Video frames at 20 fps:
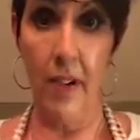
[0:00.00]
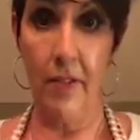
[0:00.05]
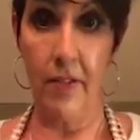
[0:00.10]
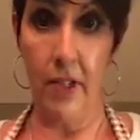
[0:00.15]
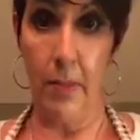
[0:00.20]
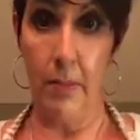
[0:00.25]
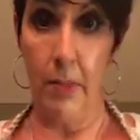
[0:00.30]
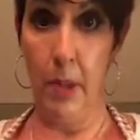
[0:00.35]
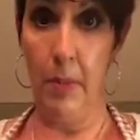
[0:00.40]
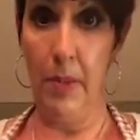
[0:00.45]

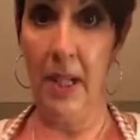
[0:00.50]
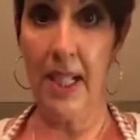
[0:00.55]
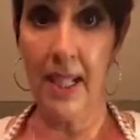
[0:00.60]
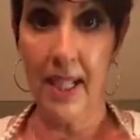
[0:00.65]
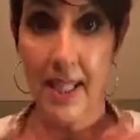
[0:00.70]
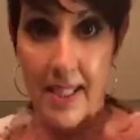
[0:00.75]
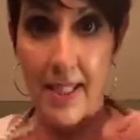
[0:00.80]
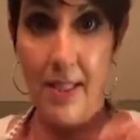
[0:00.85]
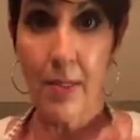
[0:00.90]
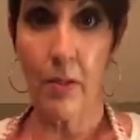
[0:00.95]
comfortable
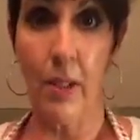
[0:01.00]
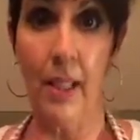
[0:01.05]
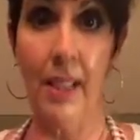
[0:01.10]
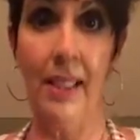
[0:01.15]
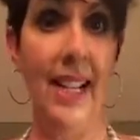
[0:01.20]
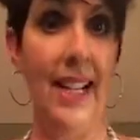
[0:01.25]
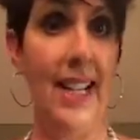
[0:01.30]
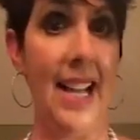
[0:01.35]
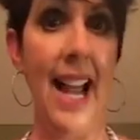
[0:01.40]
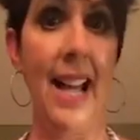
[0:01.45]
because
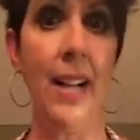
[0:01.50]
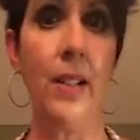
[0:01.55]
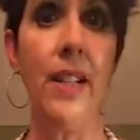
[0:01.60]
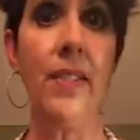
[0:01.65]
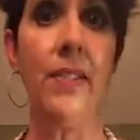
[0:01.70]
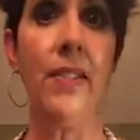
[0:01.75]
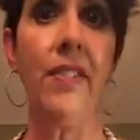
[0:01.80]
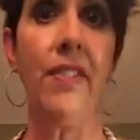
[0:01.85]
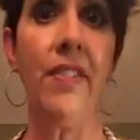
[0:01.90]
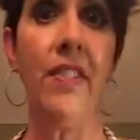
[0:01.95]
like I don't
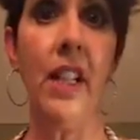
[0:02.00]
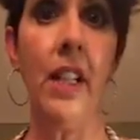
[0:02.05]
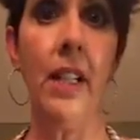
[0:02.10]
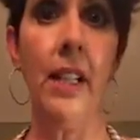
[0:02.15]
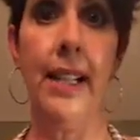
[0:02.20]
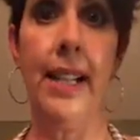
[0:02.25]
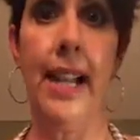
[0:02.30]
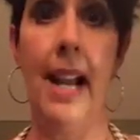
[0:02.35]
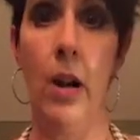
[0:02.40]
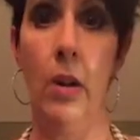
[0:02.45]
even
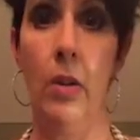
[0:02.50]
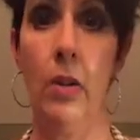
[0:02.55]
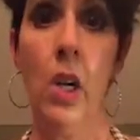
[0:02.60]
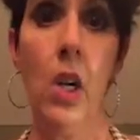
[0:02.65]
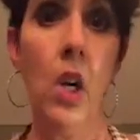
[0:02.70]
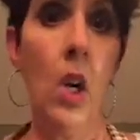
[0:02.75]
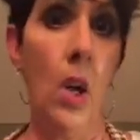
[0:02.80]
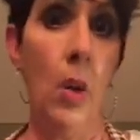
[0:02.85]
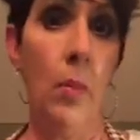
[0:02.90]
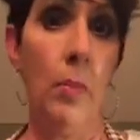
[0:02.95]
feel it now.
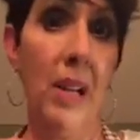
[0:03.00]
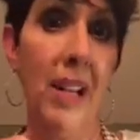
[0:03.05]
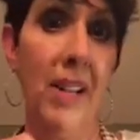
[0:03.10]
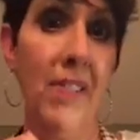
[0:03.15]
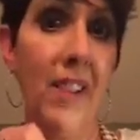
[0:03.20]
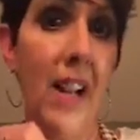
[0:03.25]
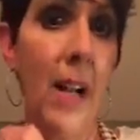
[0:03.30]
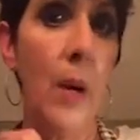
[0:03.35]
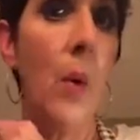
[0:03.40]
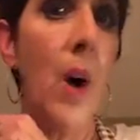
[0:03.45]
But
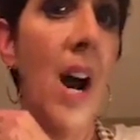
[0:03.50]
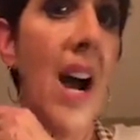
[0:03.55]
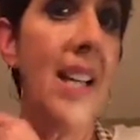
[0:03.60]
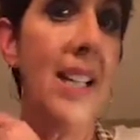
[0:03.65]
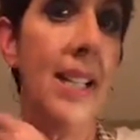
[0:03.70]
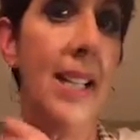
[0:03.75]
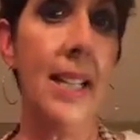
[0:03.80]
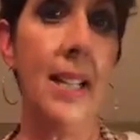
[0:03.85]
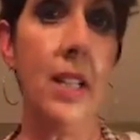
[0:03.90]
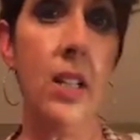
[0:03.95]
if I
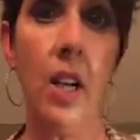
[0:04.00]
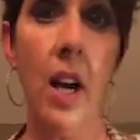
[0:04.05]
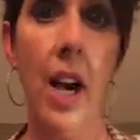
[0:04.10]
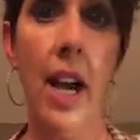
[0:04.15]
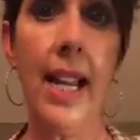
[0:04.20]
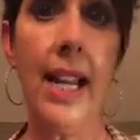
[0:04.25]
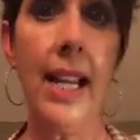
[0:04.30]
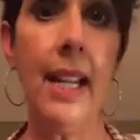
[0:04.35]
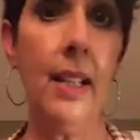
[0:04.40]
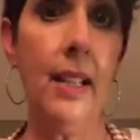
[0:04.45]
wanted it
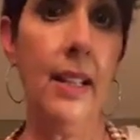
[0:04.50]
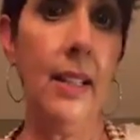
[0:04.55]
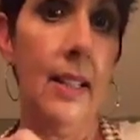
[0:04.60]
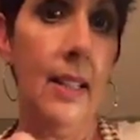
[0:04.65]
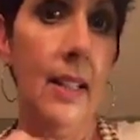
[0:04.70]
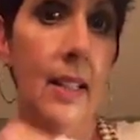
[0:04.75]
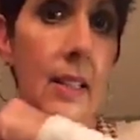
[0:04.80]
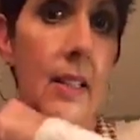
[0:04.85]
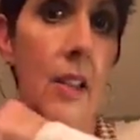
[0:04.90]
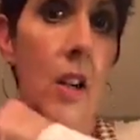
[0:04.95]
tight,
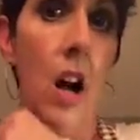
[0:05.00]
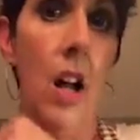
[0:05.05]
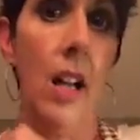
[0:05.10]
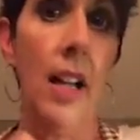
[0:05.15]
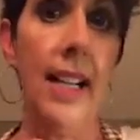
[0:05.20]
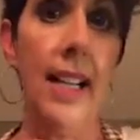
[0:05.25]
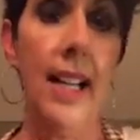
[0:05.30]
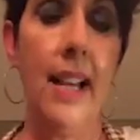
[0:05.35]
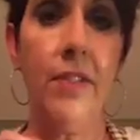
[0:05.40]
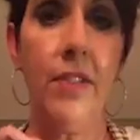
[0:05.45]

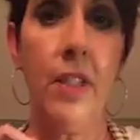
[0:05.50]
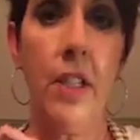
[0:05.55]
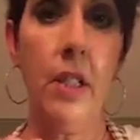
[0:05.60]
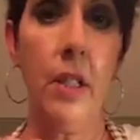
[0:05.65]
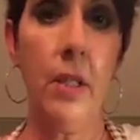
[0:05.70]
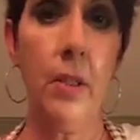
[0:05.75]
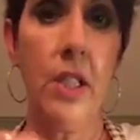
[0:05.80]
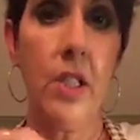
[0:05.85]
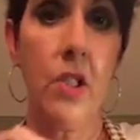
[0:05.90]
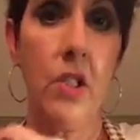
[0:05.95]
all I'd have to
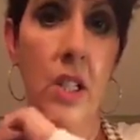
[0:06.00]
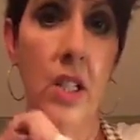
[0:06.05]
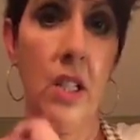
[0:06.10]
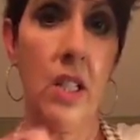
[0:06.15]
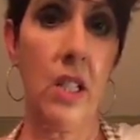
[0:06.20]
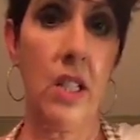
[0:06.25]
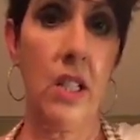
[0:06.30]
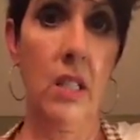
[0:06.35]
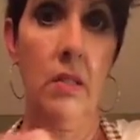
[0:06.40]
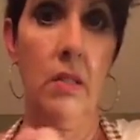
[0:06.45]
do is
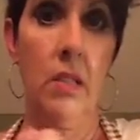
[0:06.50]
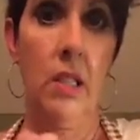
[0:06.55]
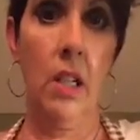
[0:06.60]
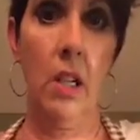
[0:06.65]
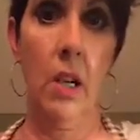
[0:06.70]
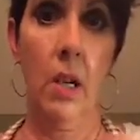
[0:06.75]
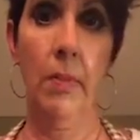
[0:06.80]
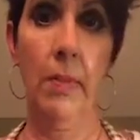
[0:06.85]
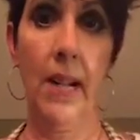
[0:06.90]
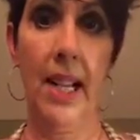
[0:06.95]
just,
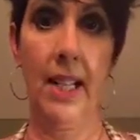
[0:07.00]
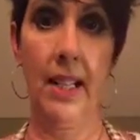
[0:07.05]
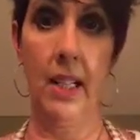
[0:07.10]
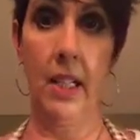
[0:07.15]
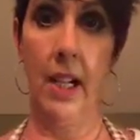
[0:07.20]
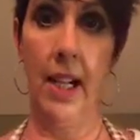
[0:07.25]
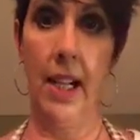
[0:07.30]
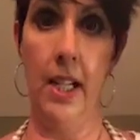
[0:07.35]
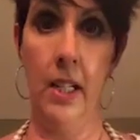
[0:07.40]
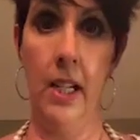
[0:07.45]
you know, make a
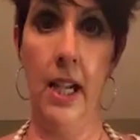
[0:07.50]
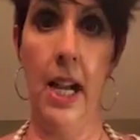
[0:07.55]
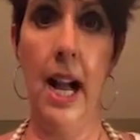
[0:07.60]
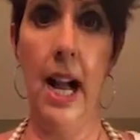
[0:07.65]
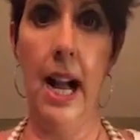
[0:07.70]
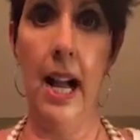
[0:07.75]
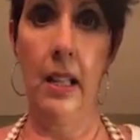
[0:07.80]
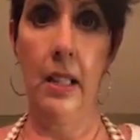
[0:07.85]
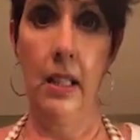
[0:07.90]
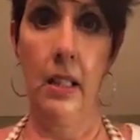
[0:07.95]
tighter
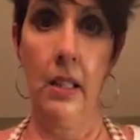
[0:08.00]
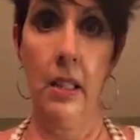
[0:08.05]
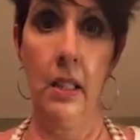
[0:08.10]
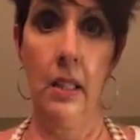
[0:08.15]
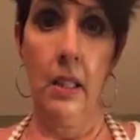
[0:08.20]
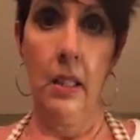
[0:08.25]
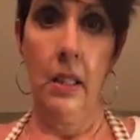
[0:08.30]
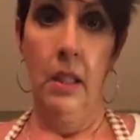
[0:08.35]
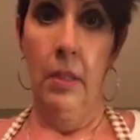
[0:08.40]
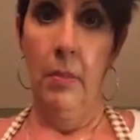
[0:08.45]
knot.
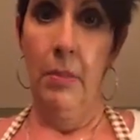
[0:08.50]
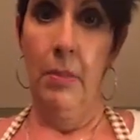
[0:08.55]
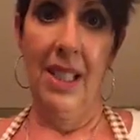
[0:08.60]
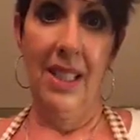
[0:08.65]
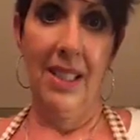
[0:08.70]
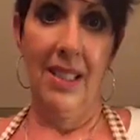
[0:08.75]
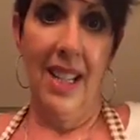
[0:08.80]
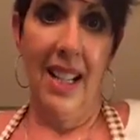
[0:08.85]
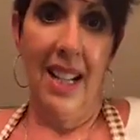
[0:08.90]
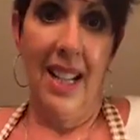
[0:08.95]

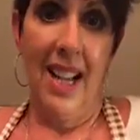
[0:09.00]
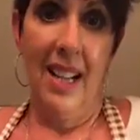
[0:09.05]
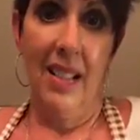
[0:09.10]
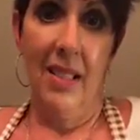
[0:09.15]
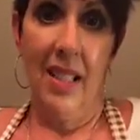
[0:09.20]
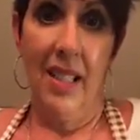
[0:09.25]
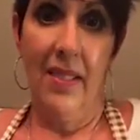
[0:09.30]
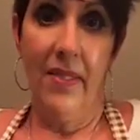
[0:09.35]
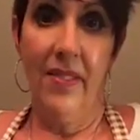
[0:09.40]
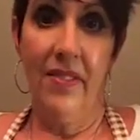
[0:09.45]
But it's like I
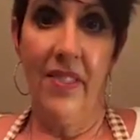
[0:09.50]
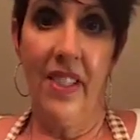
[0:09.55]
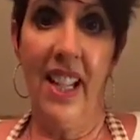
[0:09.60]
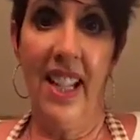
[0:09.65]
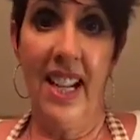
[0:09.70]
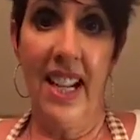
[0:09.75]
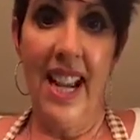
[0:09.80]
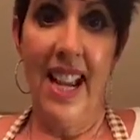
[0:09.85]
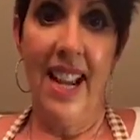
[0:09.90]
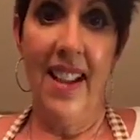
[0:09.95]
don't even feel
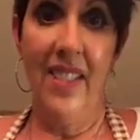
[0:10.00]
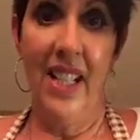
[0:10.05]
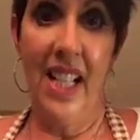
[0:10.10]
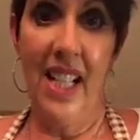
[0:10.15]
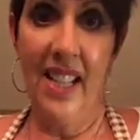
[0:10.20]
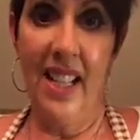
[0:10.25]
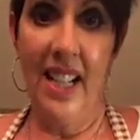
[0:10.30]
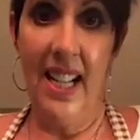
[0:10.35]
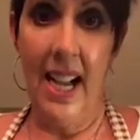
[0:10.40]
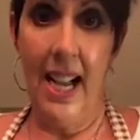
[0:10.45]
like I have
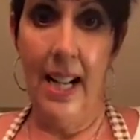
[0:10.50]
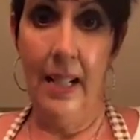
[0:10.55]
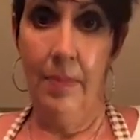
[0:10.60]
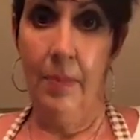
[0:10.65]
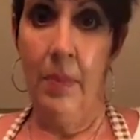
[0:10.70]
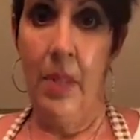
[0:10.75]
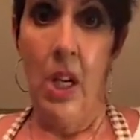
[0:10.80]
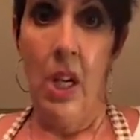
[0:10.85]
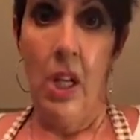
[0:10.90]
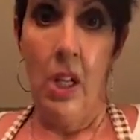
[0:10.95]
anything on.
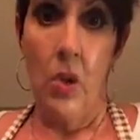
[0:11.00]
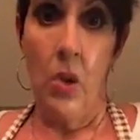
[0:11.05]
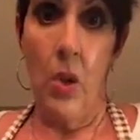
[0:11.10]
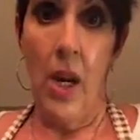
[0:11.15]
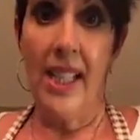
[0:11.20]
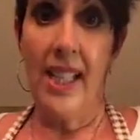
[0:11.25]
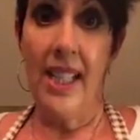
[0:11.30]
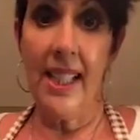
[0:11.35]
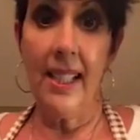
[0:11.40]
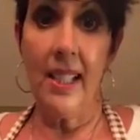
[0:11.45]

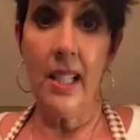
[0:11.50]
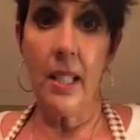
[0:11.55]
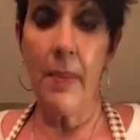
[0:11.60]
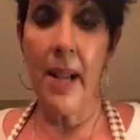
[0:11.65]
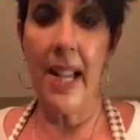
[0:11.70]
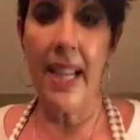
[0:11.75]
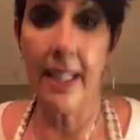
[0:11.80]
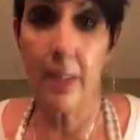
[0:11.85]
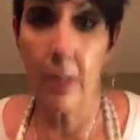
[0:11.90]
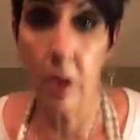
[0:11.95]
So I think these
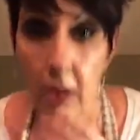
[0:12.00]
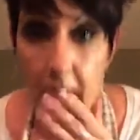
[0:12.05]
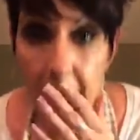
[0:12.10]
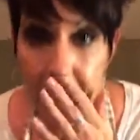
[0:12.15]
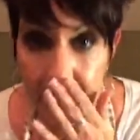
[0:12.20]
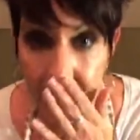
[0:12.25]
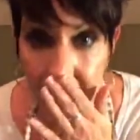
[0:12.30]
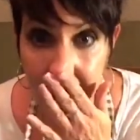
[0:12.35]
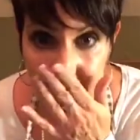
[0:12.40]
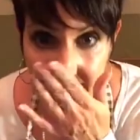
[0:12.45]
make
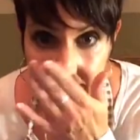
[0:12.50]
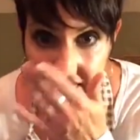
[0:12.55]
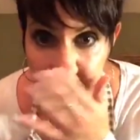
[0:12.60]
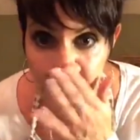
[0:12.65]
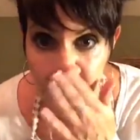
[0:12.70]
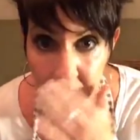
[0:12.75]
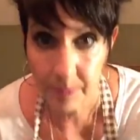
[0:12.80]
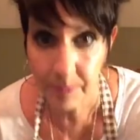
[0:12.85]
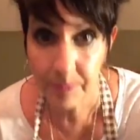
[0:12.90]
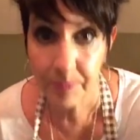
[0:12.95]
great
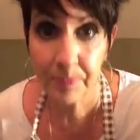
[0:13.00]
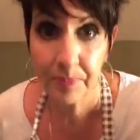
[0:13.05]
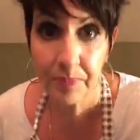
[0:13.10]
gifts